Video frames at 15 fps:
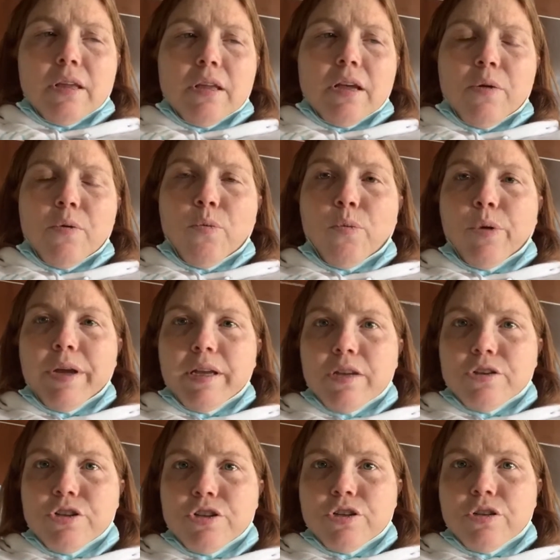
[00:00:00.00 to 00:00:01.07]
I
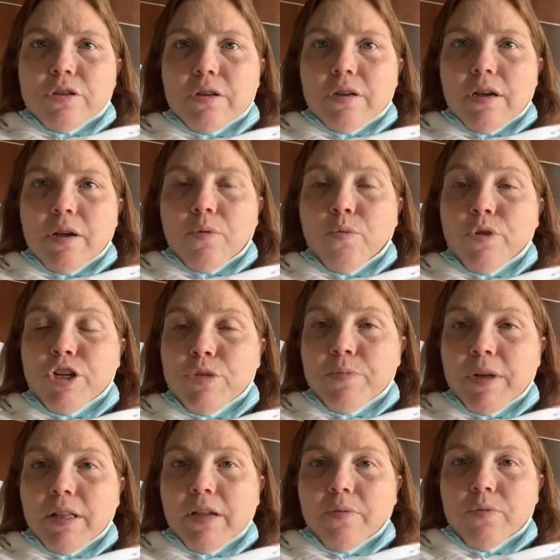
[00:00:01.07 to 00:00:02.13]
wish
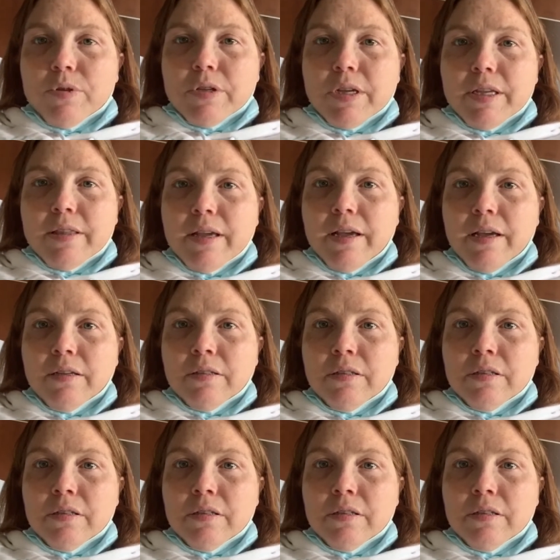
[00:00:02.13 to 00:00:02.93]
my life was like that.